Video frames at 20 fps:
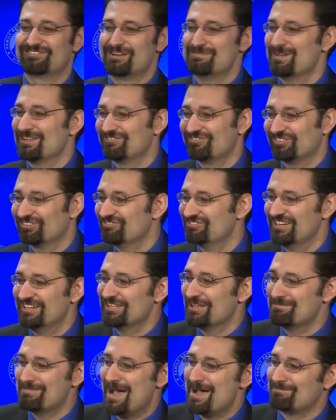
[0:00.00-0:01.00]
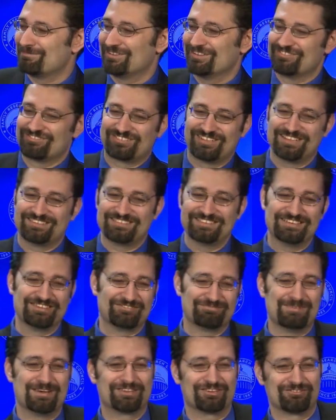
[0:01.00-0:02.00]
trimester John the Baptist kicked in
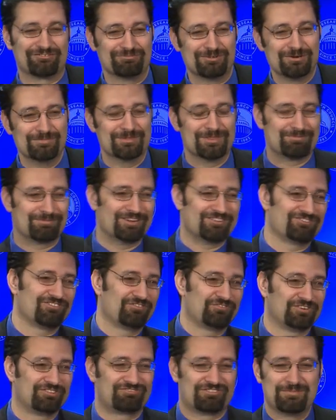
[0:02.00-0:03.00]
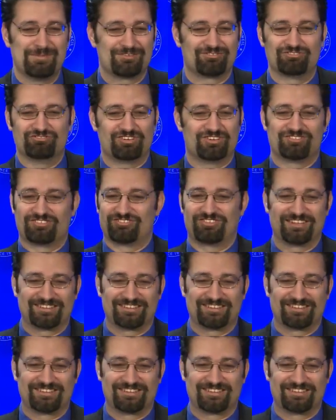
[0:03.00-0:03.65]
his mother's womb in the presence of first trimester Jesus.